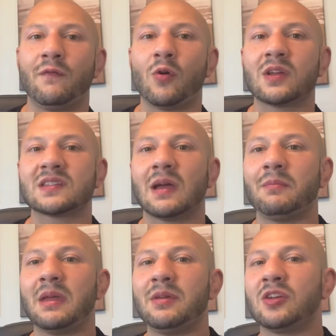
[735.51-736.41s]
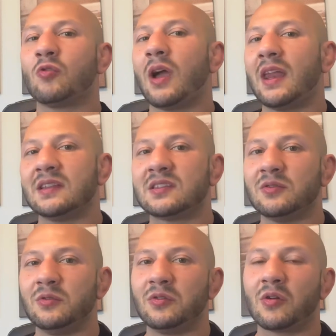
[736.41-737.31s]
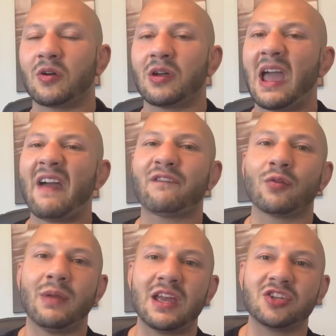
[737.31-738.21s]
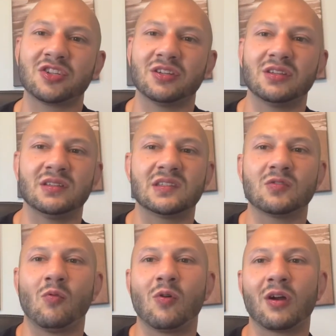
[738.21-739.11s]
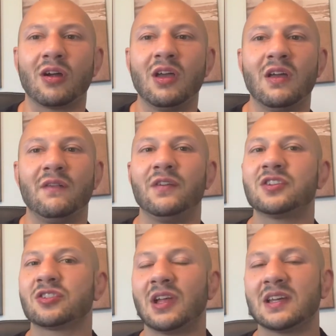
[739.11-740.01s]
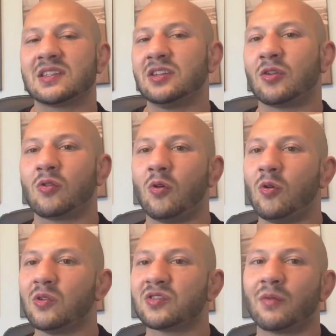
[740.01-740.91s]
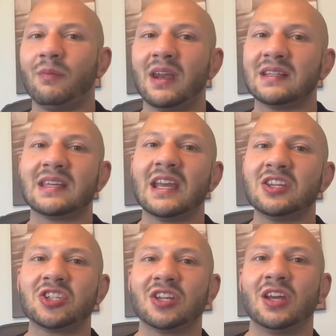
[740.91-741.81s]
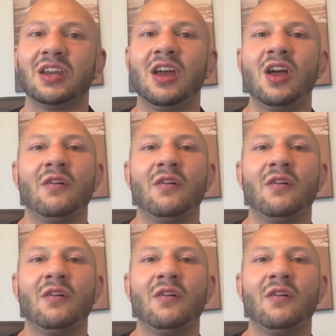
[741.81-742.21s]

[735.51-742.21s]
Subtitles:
focus on maybe gratitude or affirmations or visualizing your goals or meditation.